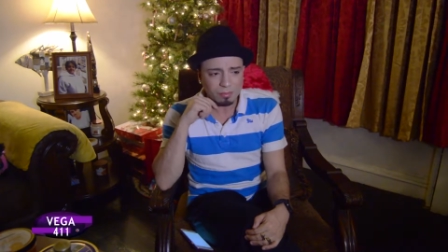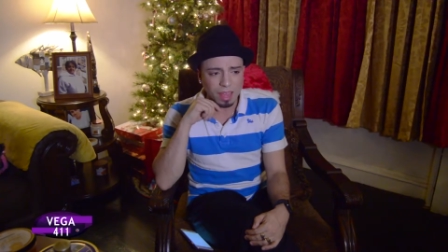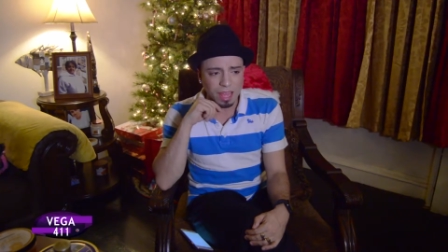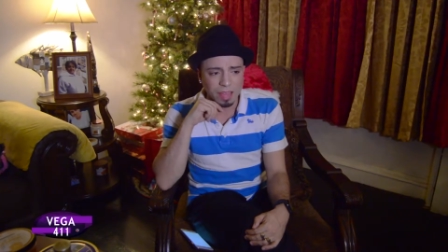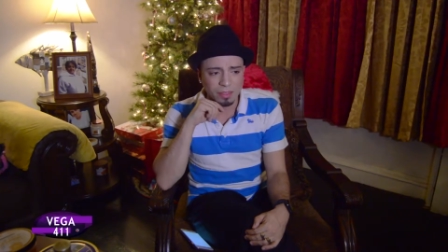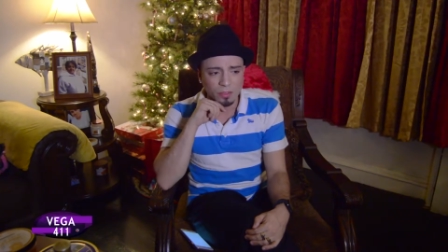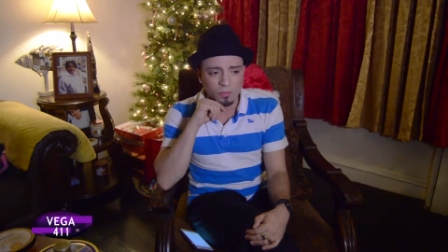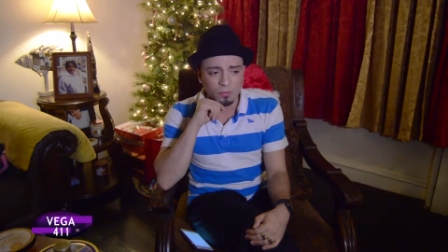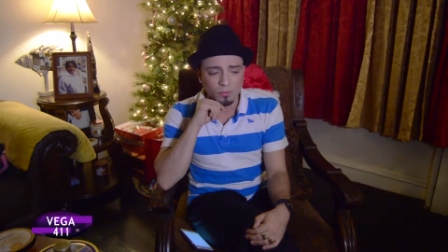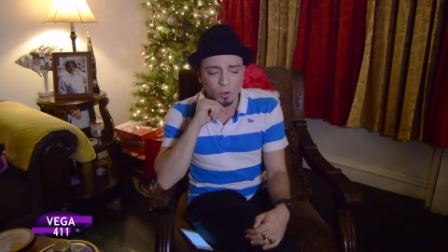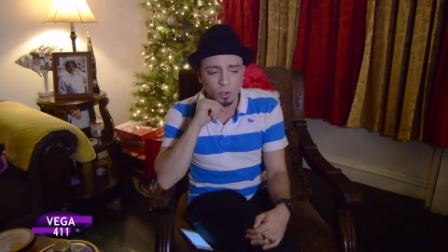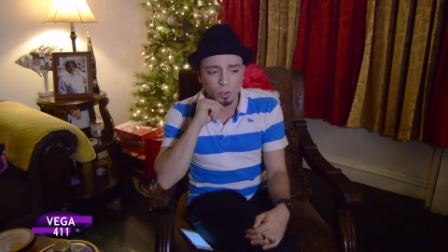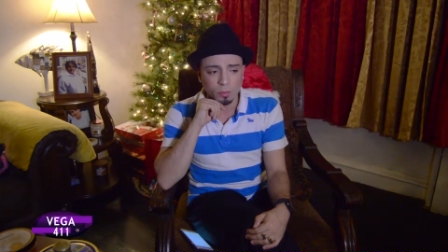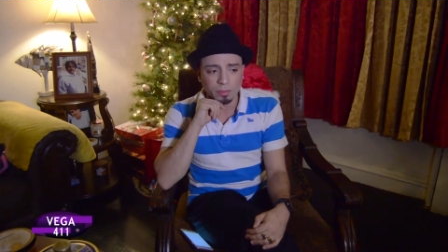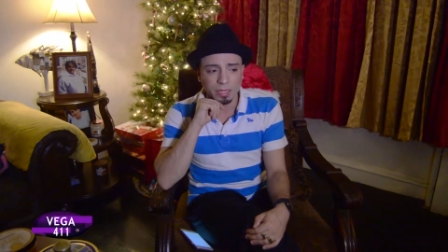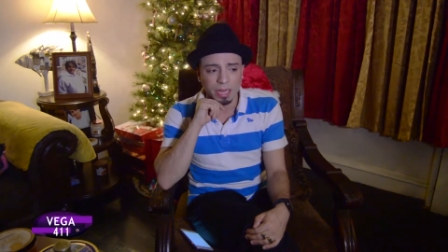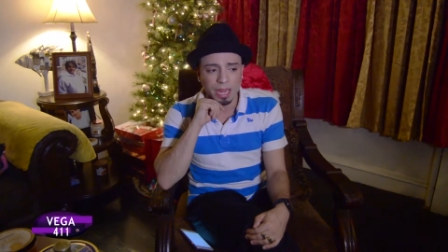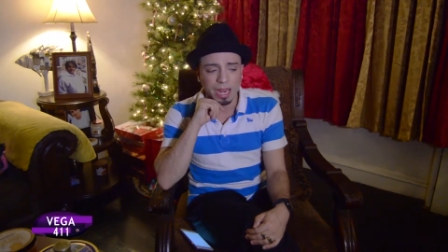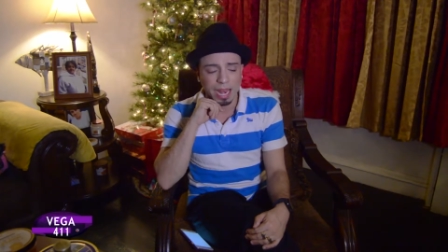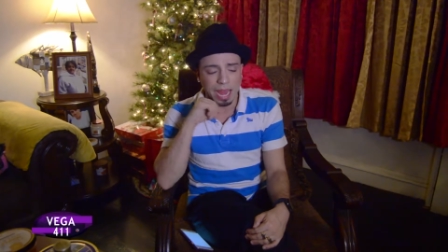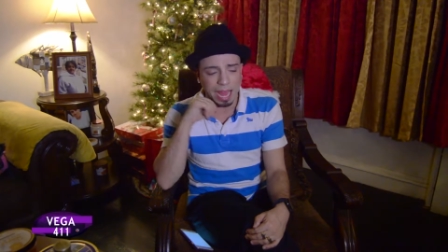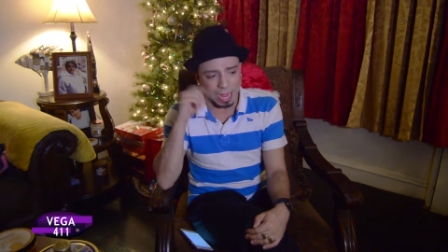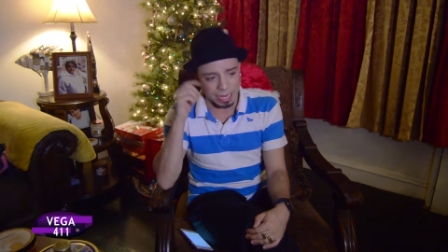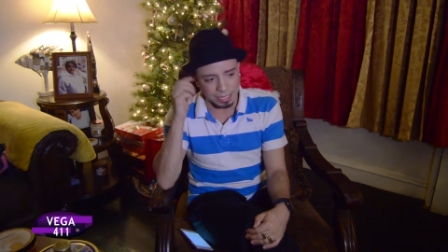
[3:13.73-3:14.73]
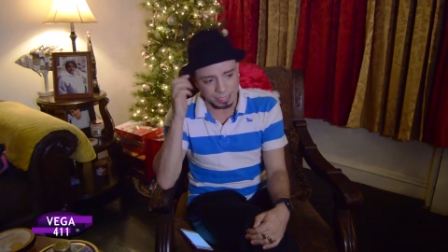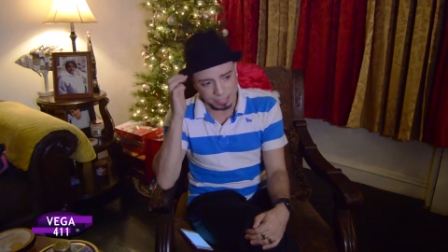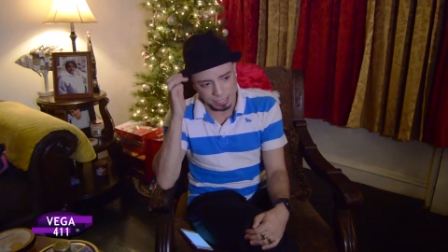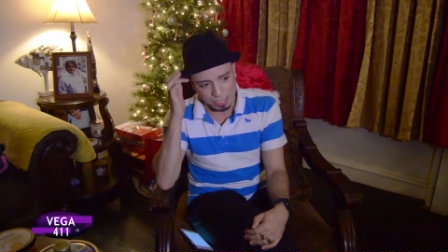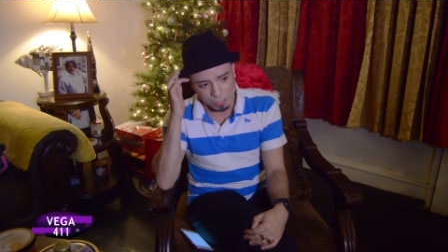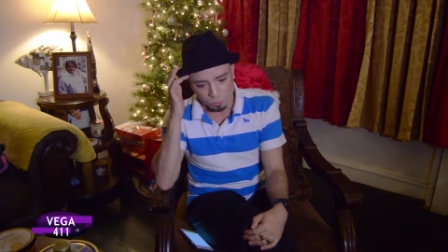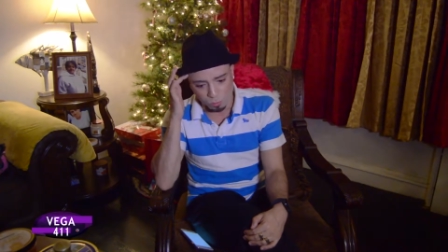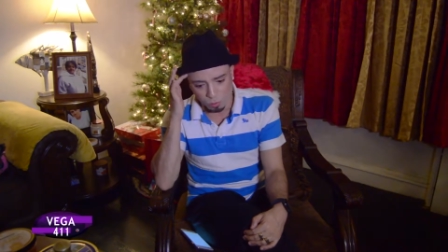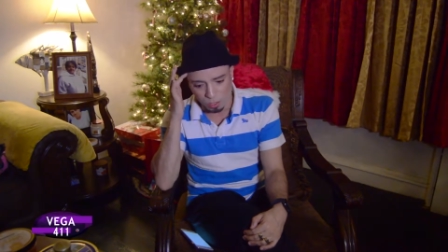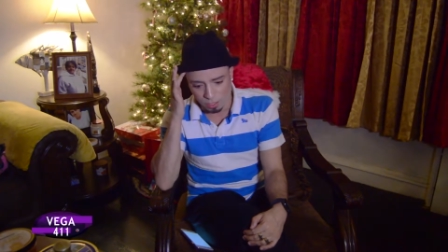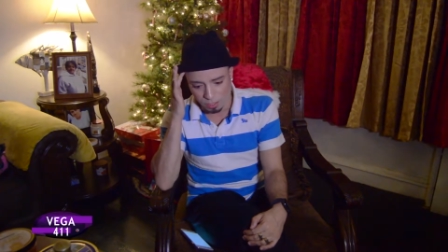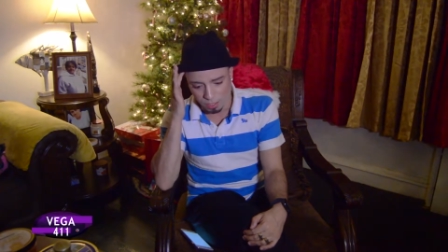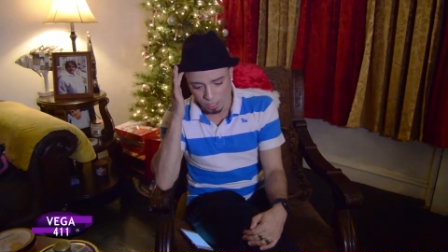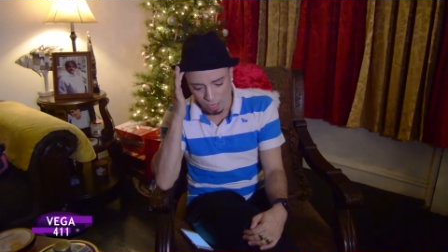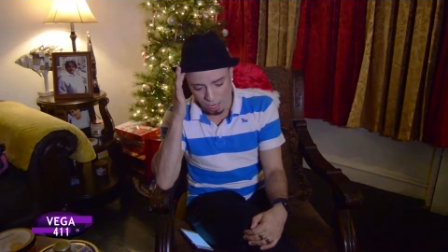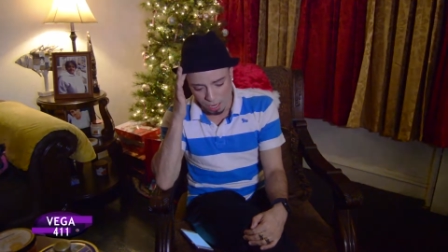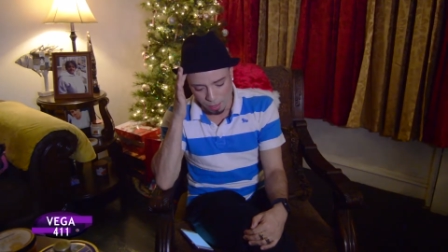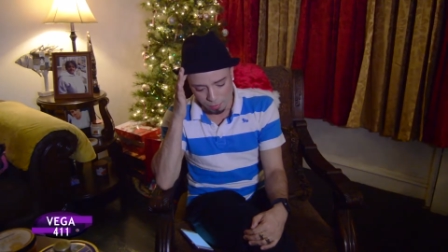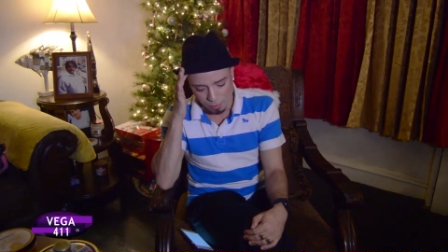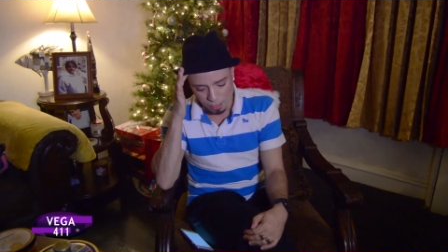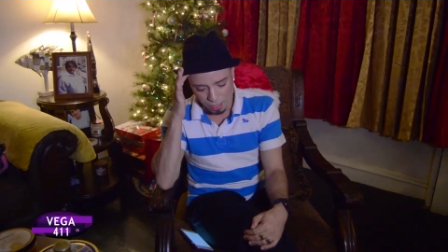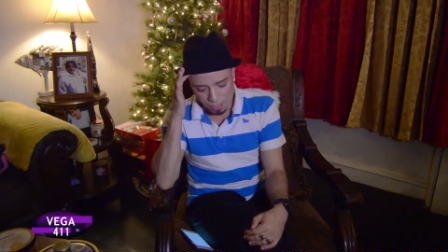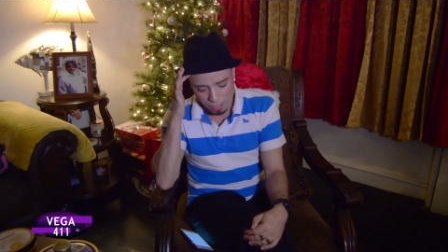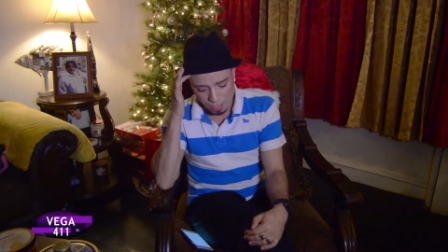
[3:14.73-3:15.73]
And the film that I did was
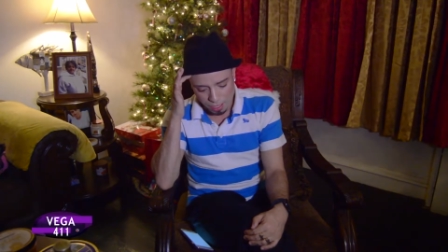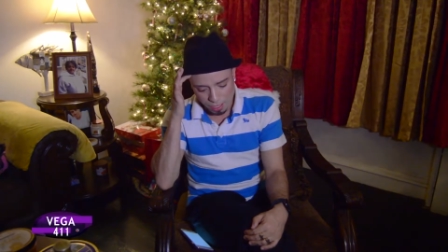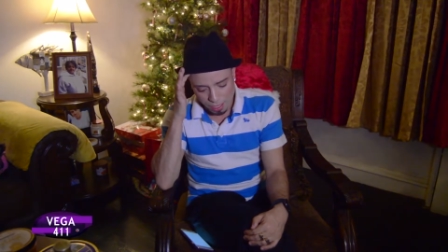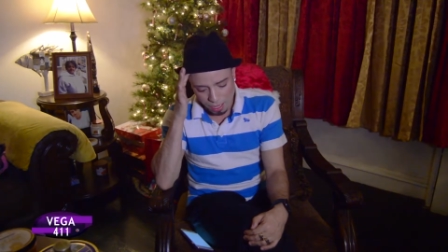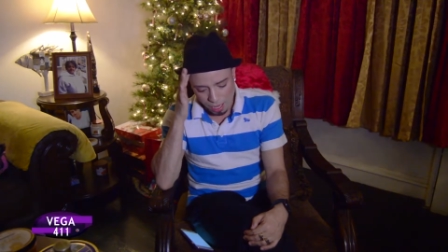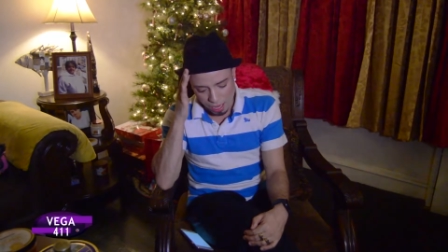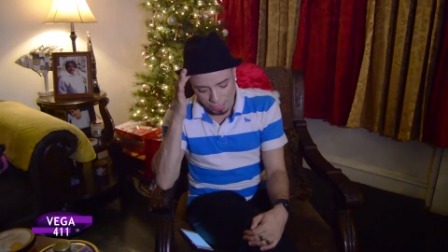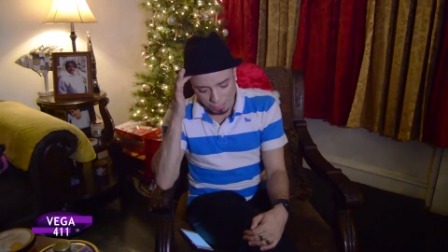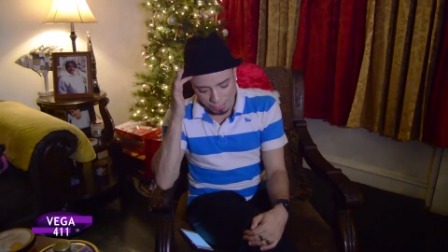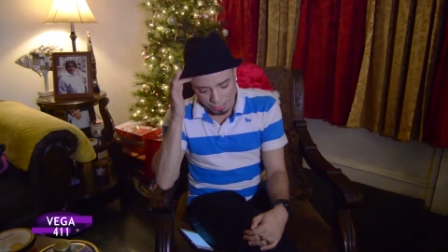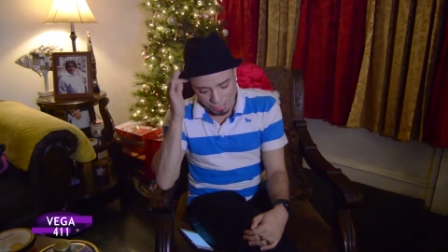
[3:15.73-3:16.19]
um, a